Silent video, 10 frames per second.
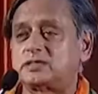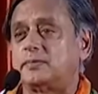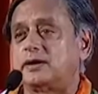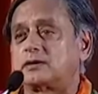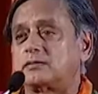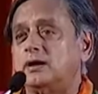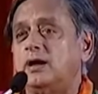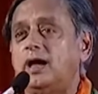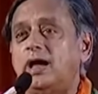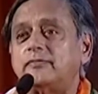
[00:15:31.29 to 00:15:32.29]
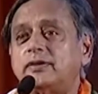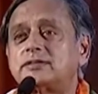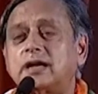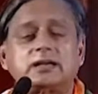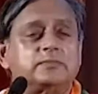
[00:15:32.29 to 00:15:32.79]
She might have
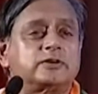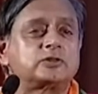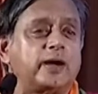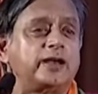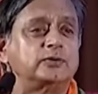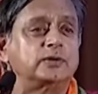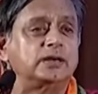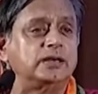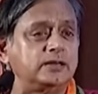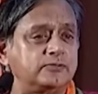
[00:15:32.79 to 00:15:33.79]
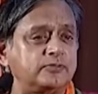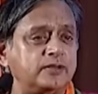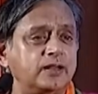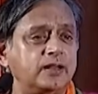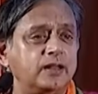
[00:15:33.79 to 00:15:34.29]
entitlement to annual
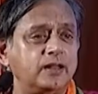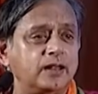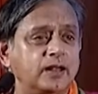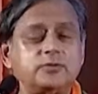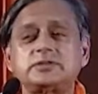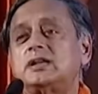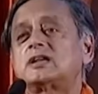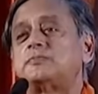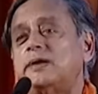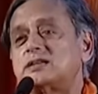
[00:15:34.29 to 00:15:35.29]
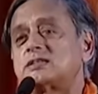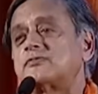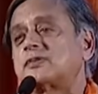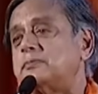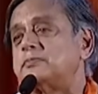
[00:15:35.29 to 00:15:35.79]
leave. It was an
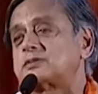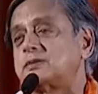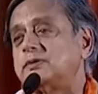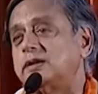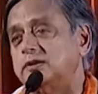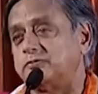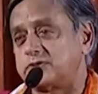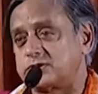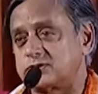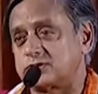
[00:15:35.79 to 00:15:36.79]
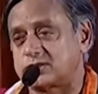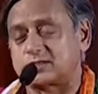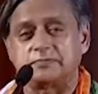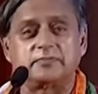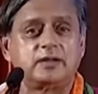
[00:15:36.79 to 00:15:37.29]
expensive, cumbersome, and inefficient
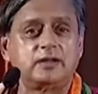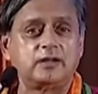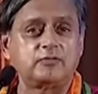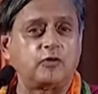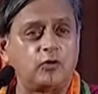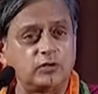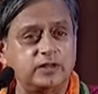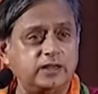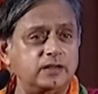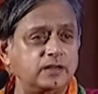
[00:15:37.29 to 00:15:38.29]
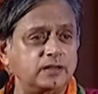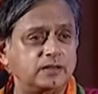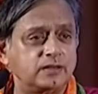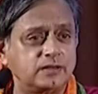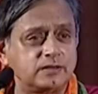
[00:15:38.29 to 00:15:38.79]
system for all the
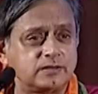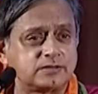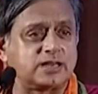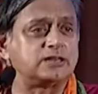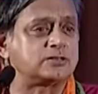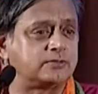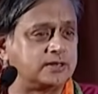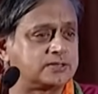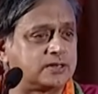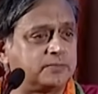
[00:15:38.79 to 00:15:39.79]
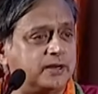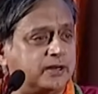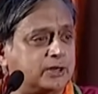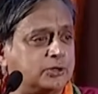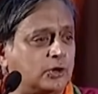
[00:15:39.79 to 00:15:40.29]
centuries that
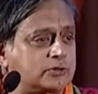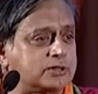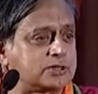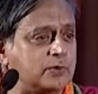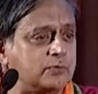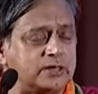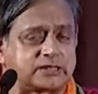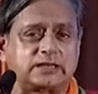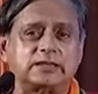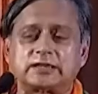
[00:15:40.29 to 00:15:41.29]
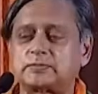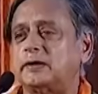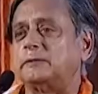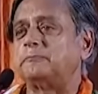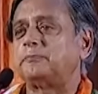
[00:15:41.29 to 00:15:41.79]
American doctors were working that
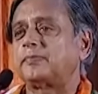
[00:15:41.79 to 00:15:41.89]
way.